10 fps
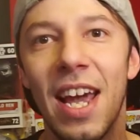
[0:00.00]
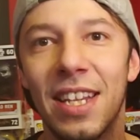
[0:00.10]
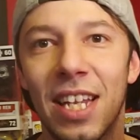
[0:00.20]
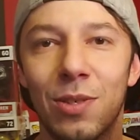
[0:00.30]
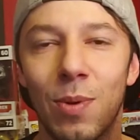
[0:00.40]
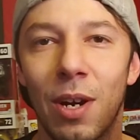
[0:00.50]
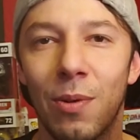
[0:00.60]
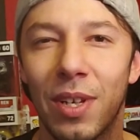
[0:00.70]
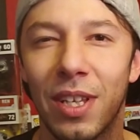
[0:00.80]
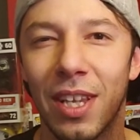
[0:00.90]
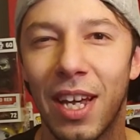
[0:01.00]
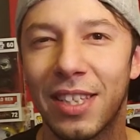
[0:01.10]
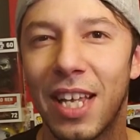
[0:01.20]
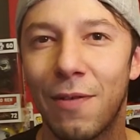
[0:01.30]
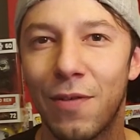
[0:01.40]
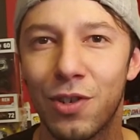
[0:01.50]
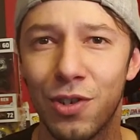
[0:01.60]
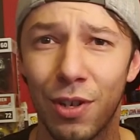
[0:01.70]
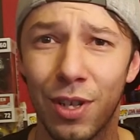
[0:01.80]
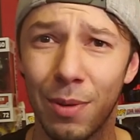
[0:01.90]
And that's why I really like that for
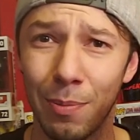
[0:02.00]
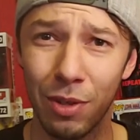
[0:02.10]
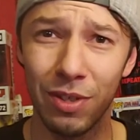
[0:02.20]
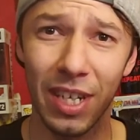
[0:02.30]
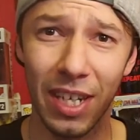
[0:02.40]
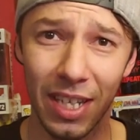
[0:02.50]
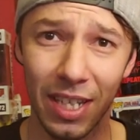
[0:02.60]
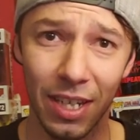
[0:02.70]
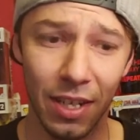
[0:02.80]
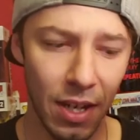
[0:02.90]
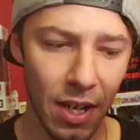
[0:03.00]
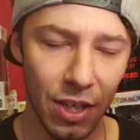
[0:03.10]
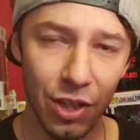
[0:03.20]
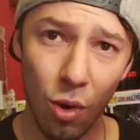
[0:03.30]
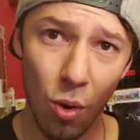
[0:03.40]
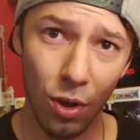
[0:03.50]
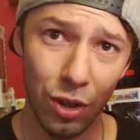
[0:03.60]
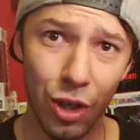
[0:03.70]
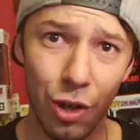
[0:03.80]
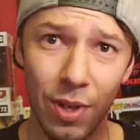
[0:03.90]
sure. The music and the score
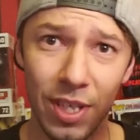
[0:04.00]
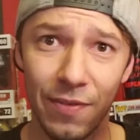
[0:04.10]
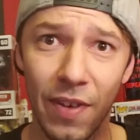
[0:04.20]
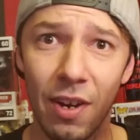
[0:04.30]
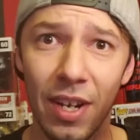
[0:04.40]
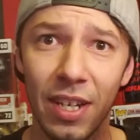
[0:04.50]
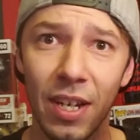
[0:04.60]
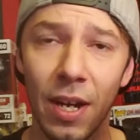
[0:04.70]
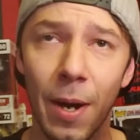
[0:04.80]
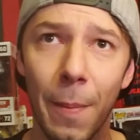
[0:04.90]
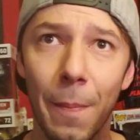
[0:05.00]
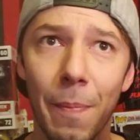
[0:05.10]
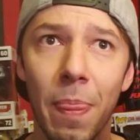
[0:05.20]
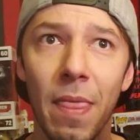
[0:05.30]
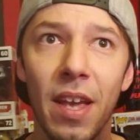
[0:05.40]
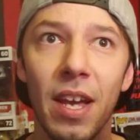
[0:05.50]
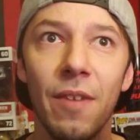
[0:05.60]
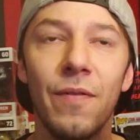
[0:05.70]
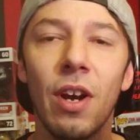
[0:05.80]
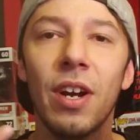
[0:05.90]
too is very um
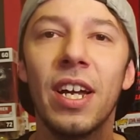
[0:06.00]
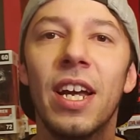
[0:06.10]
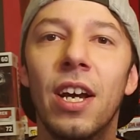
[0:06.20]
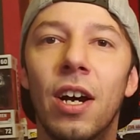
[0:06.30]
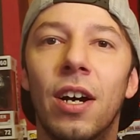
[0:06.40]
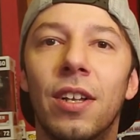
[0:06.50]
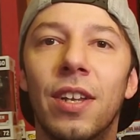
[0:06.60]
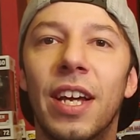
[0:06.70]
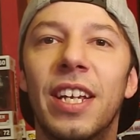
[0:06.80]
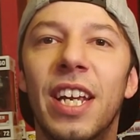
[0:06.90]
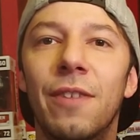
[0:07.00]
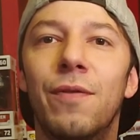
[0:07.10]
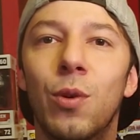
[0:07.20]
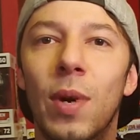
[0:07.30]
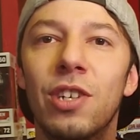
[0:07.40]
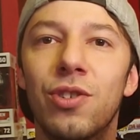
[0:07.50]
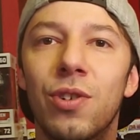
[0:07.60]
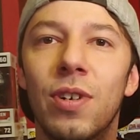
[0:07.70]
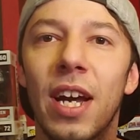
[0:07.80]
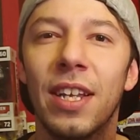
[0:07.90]
very uh, like
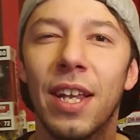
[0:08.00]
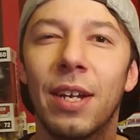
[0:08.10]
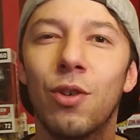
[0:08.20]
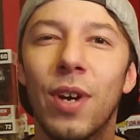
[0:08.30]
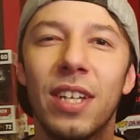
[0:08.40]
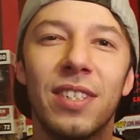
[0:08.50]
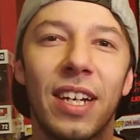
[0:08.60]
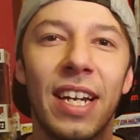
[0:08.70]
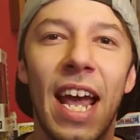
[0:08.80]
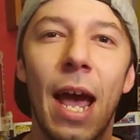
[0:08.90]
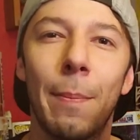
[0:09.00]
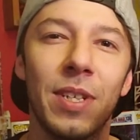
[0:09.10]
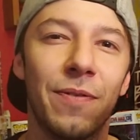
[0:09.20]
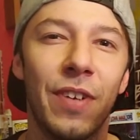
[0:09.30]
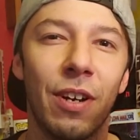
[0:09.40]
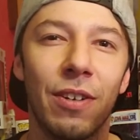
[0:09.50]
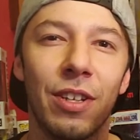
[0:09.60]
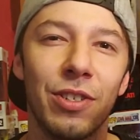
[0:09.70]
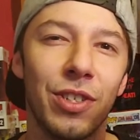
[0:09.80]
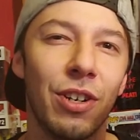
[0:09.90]
influential and like creates like an atmosphere.
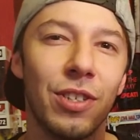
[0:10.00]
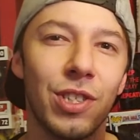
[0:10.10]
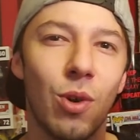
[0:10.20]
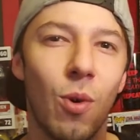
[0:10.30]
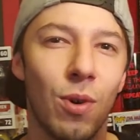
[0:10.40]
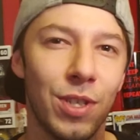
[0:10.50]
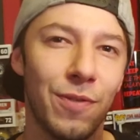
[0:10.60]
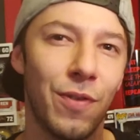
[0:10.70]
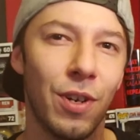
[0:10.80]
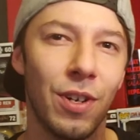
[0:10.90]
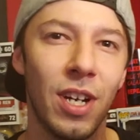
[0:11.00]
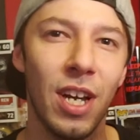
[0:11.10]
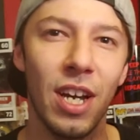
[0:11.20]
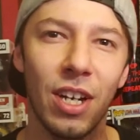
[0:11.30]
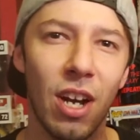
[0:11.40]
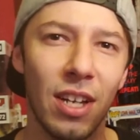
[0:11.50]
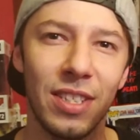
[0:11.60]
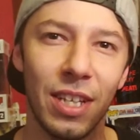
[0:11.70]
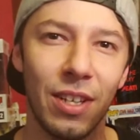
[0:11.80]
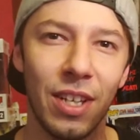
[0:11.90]
There's certain scores for
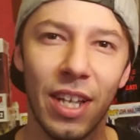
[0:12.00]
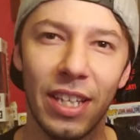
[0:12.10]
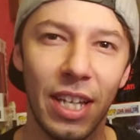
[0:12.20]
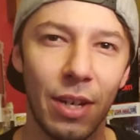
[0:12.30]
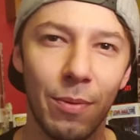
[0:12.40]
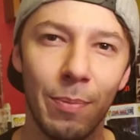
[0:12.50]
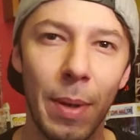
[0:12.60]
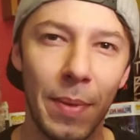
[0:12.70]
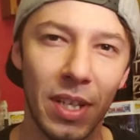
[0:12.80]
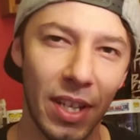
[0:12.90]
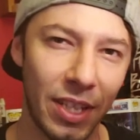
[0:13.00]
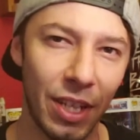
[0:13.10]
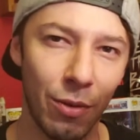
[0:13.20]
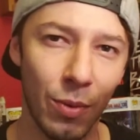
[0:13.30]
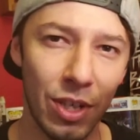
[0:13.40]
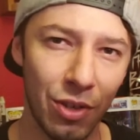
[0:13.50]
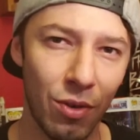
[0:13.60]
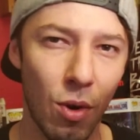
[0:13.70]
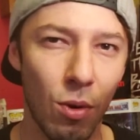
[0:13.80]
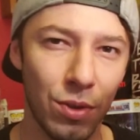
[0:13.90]
Godzilla, like they mimic like the
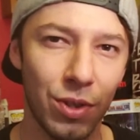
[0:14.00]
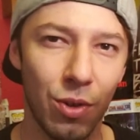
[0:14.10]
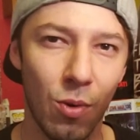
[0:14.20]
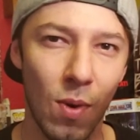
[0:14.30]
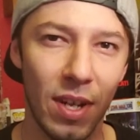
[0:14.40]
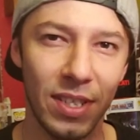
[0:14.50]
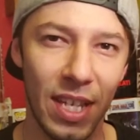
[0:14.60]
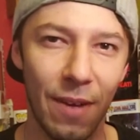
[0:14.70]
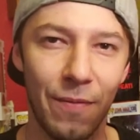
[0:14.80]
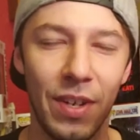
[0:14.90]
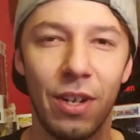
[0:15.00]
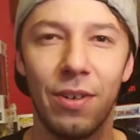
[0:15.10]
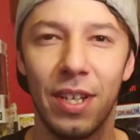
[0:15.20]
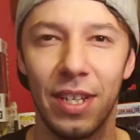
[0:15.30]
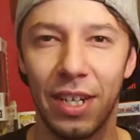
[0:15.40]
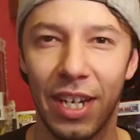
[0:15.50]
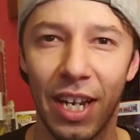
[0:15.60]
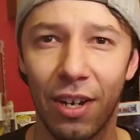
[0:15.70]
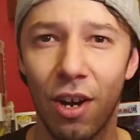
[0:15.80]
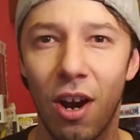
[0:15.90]
original old school ones that feel, and then
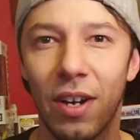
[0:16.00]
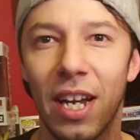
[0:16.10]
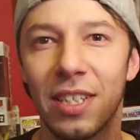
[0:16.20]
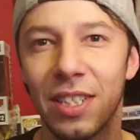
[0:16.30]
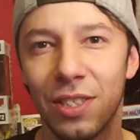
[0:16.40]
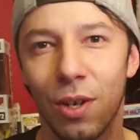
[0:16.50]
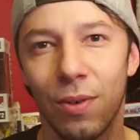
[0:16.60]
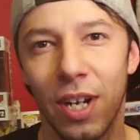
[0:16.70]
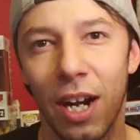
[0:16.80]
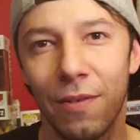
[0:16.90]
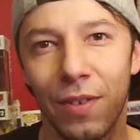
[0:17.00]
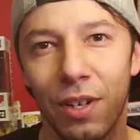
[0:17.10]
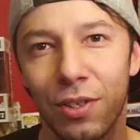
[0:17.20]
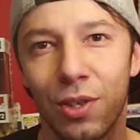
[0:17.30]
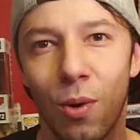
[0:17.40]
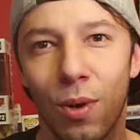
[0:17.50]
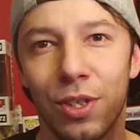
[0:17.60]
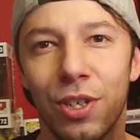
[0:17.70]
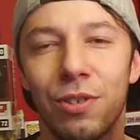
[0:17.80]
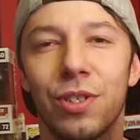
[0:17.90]
King Kong has his own kind of little score
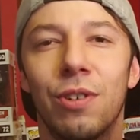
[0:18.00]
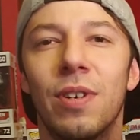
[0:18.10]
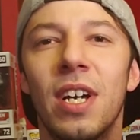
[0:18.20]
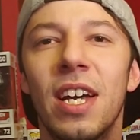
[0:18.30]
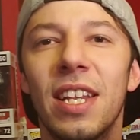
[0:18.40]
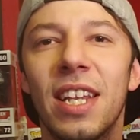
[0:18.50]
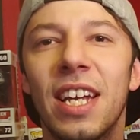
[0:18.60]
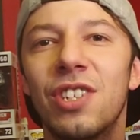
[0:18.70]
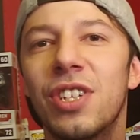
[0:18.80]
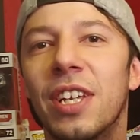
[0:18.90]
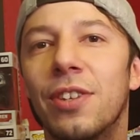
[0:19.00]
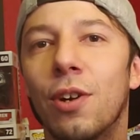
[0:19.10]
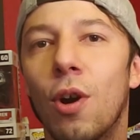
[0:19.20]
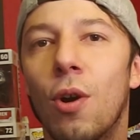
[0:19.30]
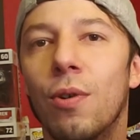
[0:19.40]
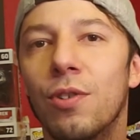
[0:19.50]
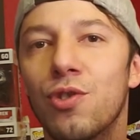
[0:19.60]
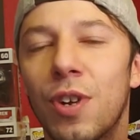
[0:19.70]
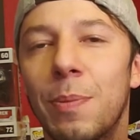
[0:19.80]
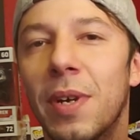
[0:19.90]
too. So they each get their own
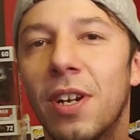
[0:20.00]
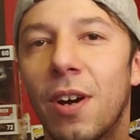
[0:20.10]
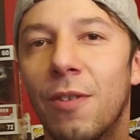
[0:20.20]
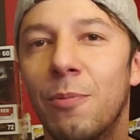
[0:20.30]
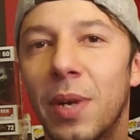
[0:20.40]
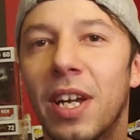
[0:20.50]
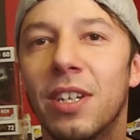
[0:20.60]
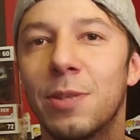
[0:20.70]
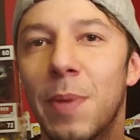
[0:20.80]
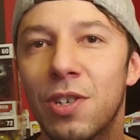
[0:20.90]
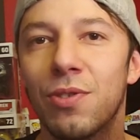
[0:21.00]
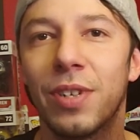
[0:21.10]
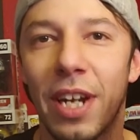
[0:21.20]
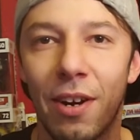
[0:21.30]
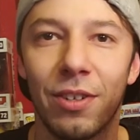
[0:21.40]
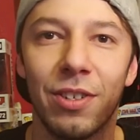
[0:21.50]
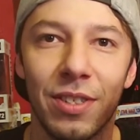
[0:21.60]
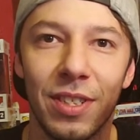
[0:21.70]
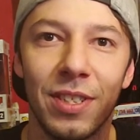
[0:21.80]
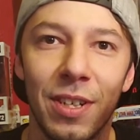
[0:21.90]
treatment of being special
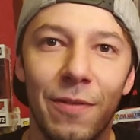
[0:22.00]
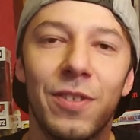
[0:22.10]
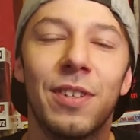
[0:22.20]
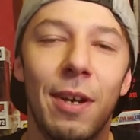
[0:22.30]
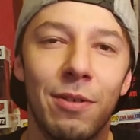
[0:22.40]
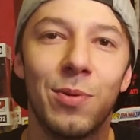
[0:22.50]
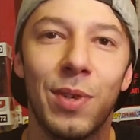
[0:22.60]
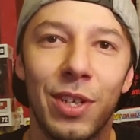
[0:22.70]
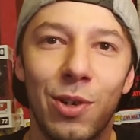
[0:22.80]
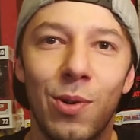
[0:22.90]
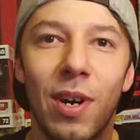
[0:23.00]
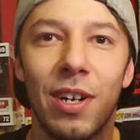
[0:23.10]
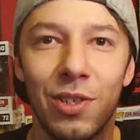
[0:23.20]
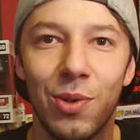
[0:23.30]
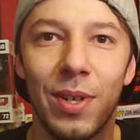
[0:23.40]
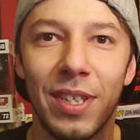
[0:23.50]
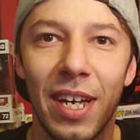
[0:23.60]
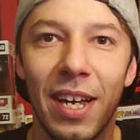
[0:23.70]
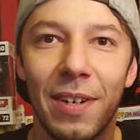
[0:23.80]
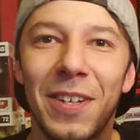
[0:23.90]
characters and stuff. So that was really cool. I enjoyed
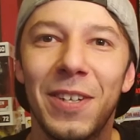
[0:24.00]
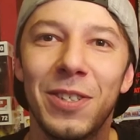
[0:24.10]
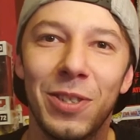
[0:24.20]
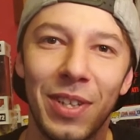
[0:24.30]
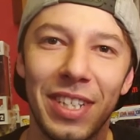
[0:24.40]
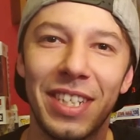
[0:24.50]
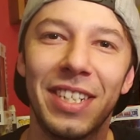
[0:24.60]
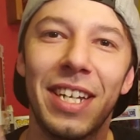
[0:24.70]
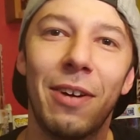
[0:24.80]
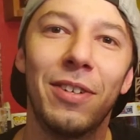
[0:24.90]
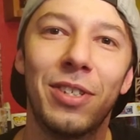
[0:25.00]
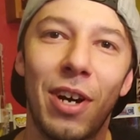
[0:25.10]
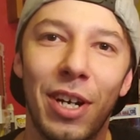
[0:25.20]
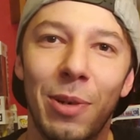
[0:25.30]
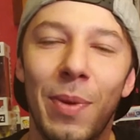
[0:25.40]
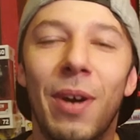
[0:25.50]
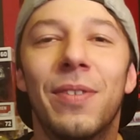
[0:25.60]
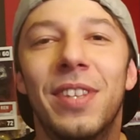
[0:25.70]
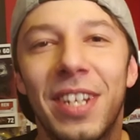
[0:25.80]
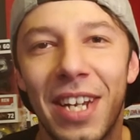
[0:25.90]
that. So let's get down to talking
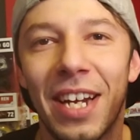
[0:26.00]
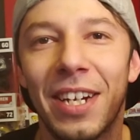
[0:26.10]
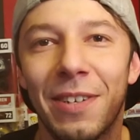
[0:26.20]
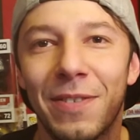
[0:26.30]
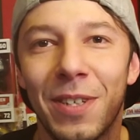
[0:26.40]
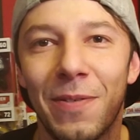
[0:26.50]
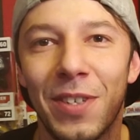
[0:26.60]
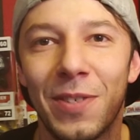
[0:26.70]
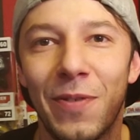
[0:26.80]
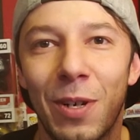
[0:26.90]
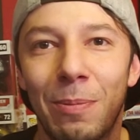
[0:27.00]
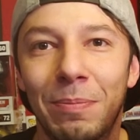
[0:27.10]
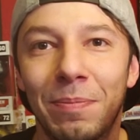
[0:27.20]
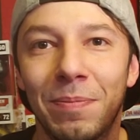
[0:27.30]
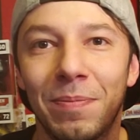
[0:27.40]
about the negatives of this film.